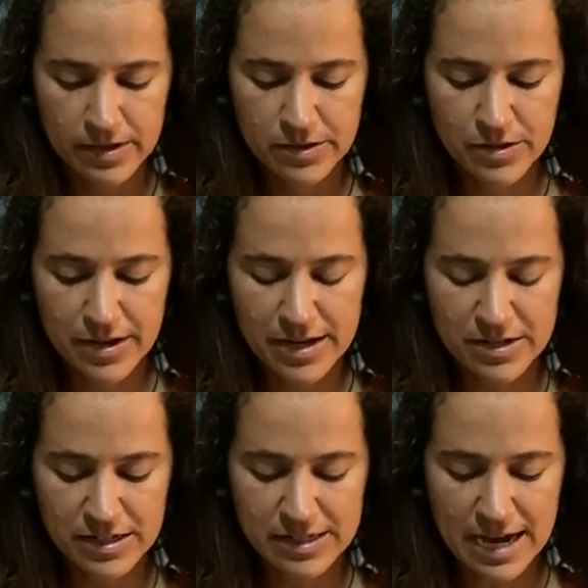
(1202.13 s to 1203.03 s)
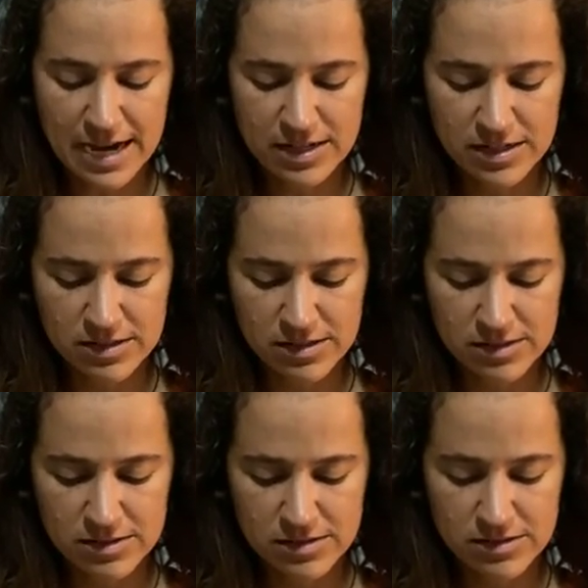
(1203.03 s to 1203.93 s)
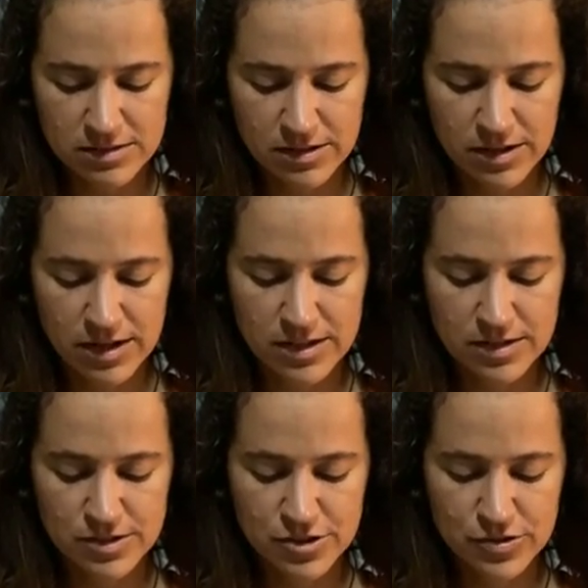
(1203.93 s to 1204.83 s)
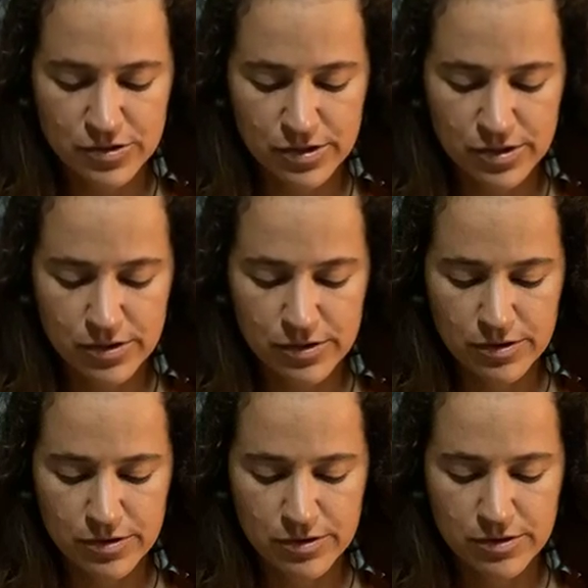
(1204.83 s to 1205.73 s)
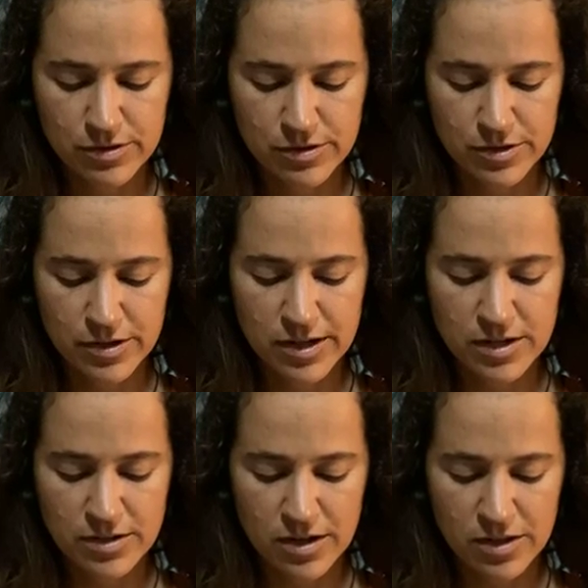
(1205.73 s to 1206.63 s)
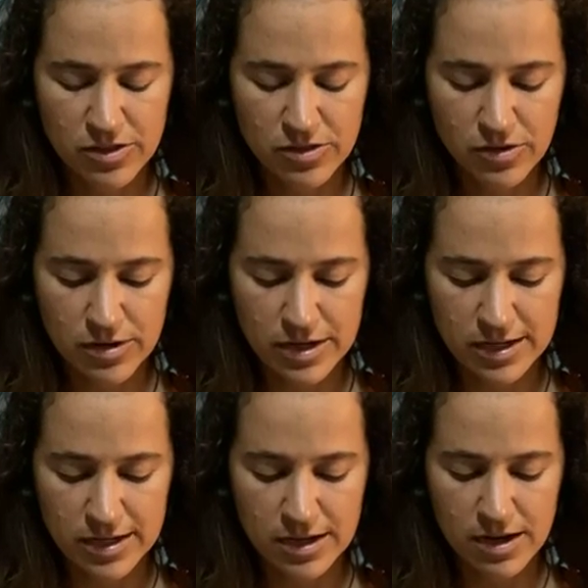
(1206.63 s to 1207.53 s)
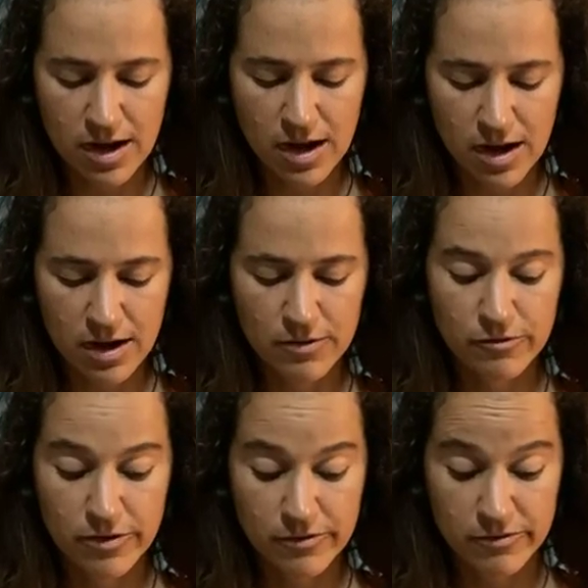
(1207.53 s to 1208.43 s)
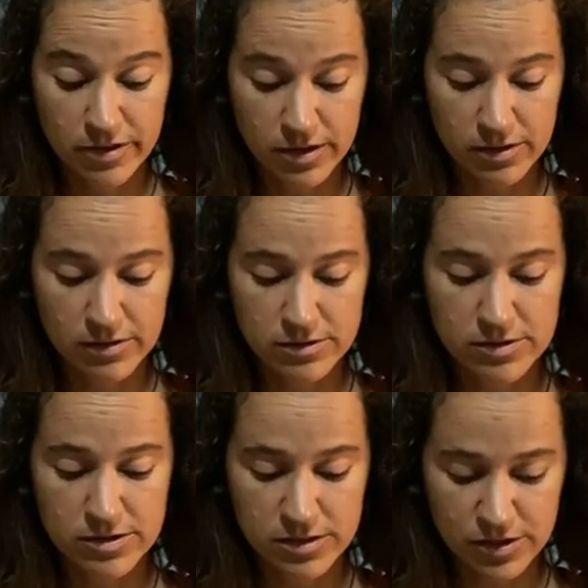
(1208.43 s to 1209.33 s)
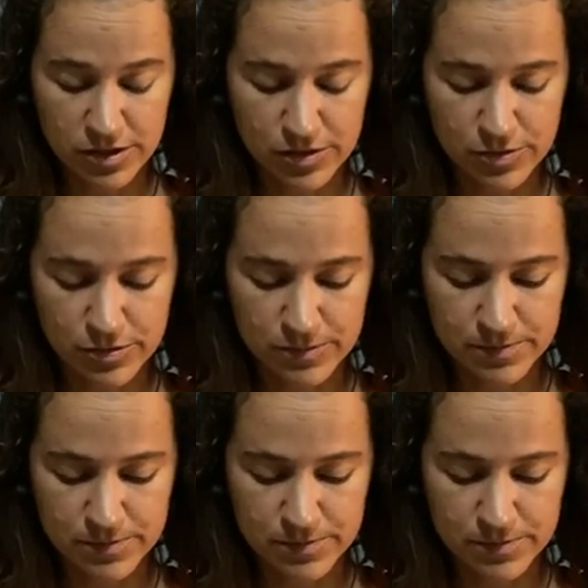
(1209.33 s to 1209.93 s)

Your inner guidance, your inner truth, your inner authority are revealed to you.